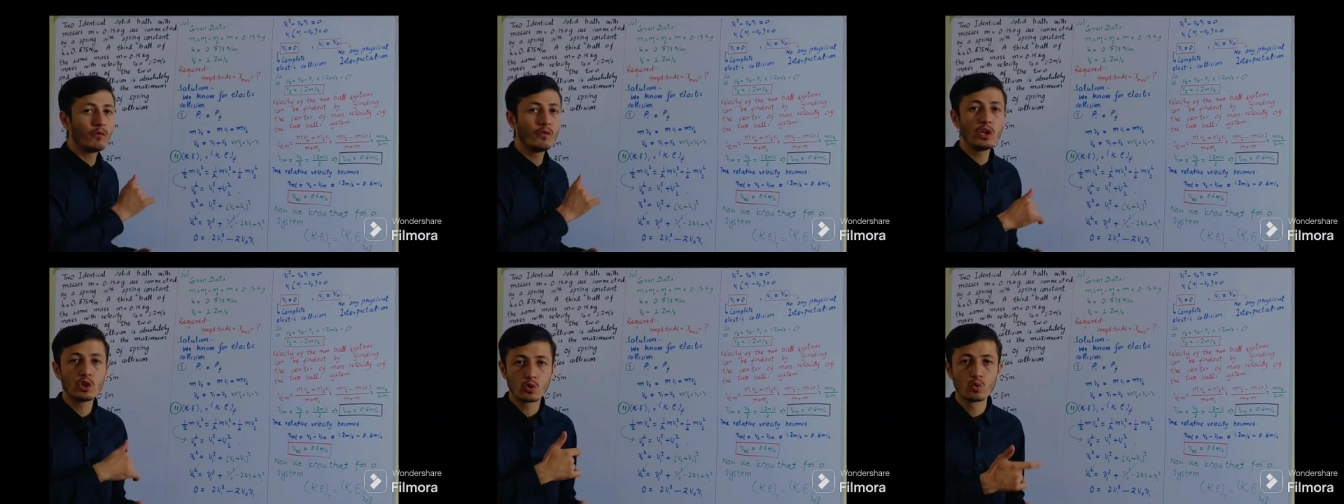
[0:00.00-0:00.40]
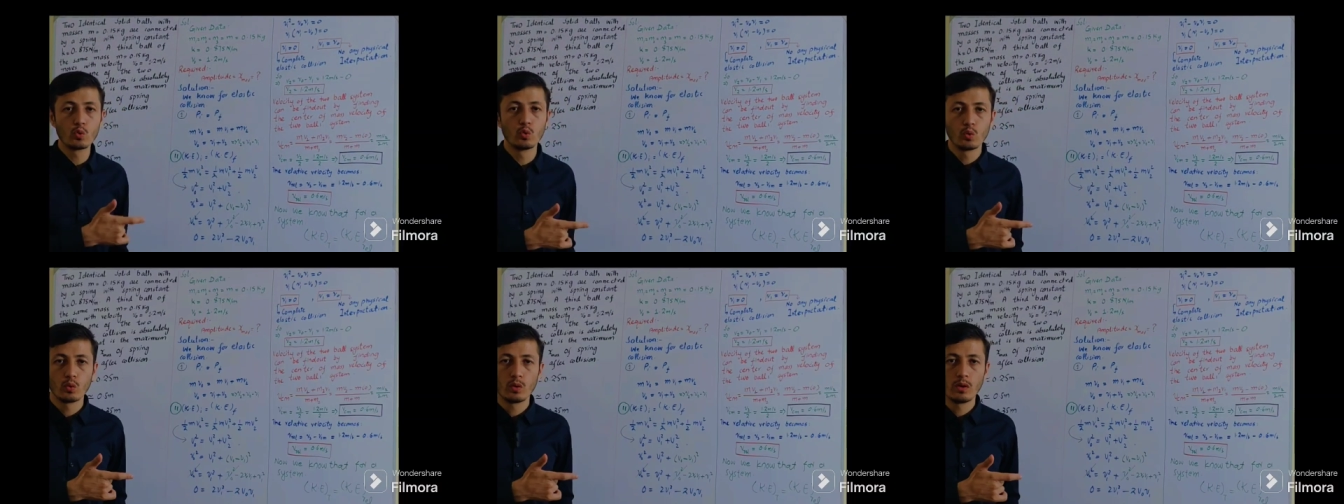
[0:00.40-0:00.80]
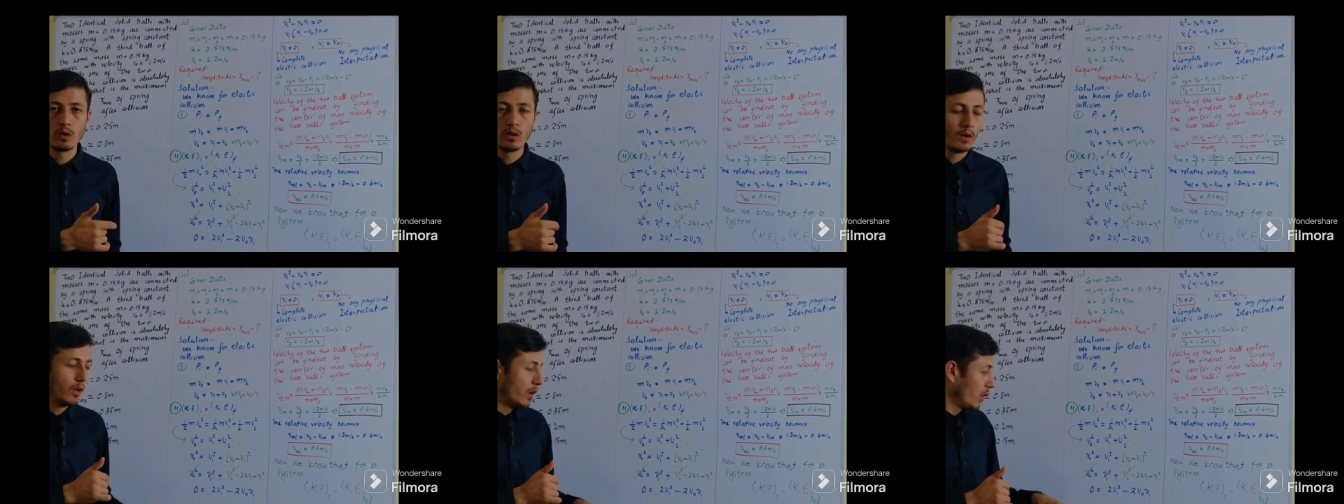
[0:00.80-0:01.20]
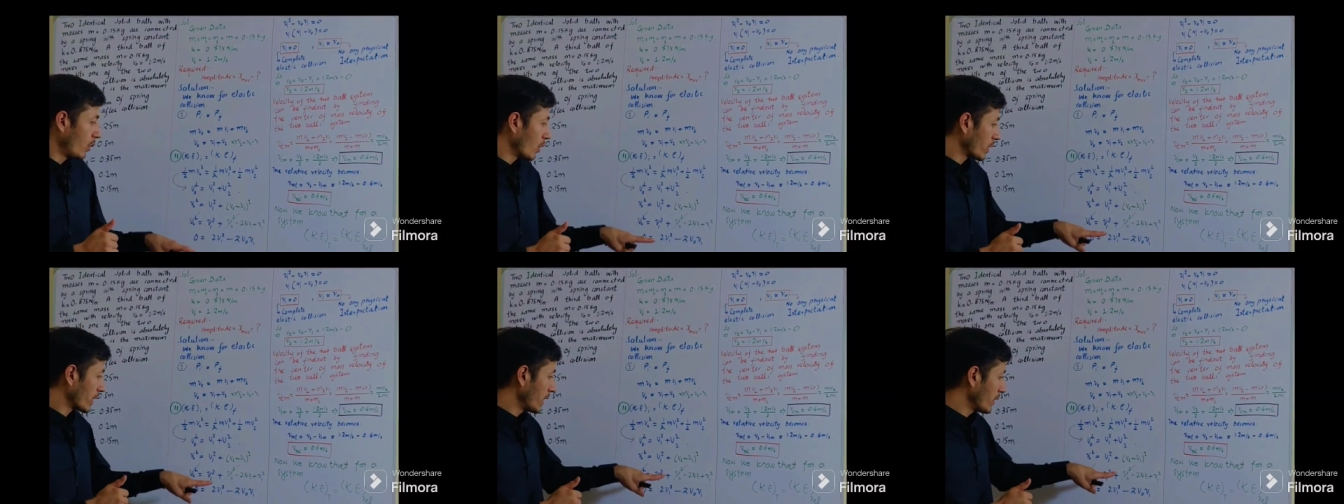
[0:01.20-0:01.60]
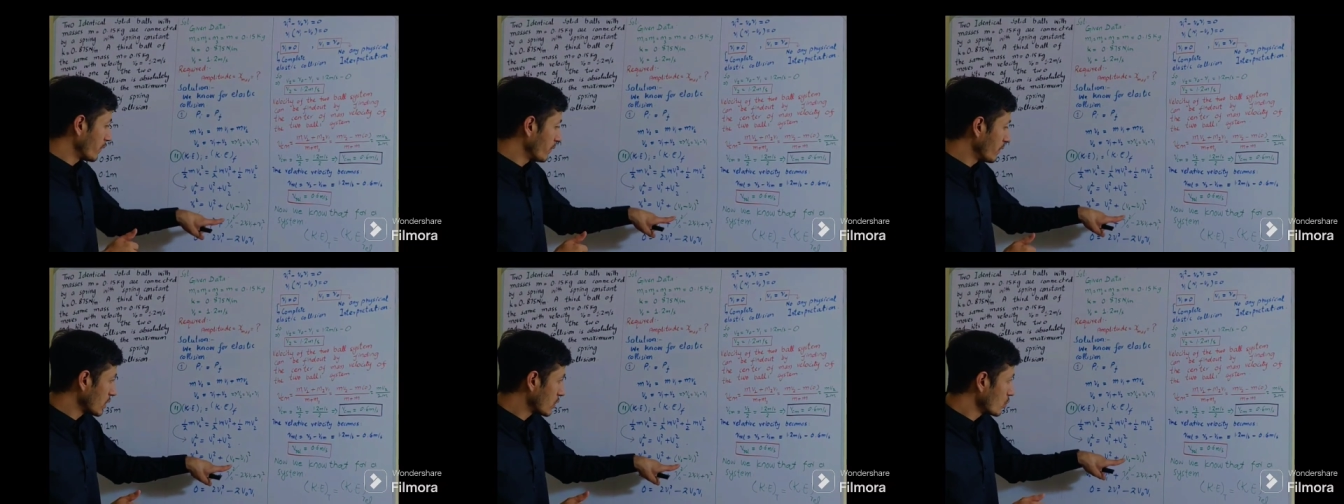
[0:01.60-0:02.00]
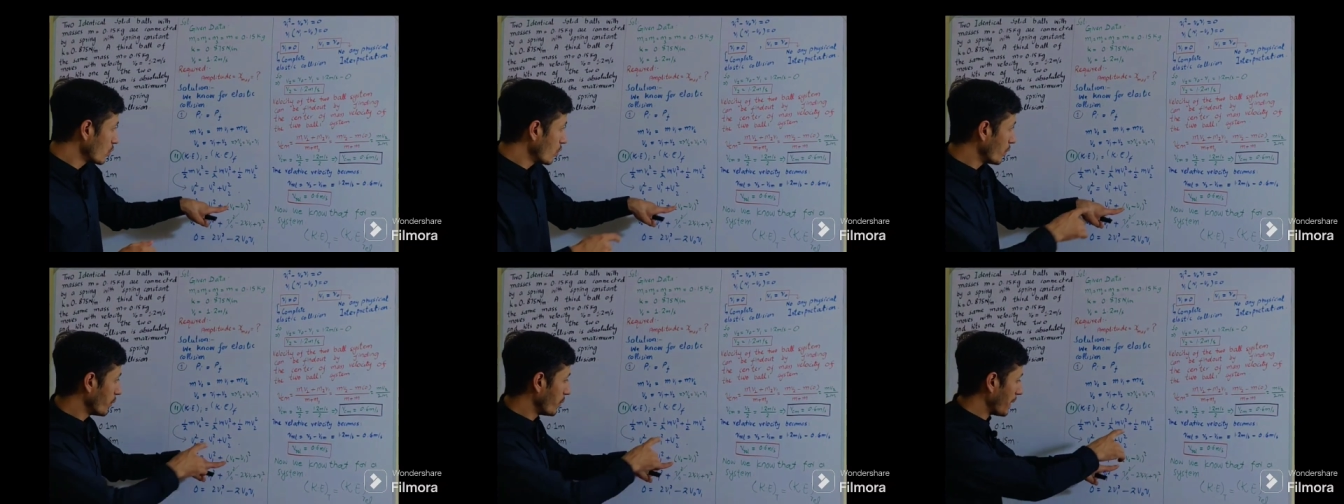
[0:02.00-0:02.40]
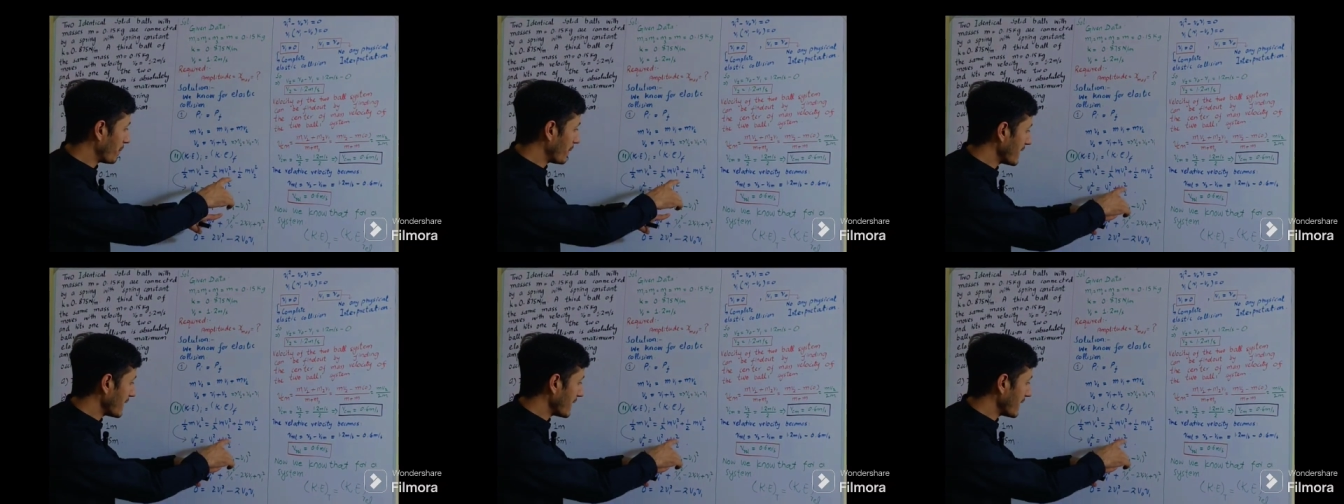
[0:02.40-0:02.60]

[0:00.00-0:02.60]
v2, okay, v2 by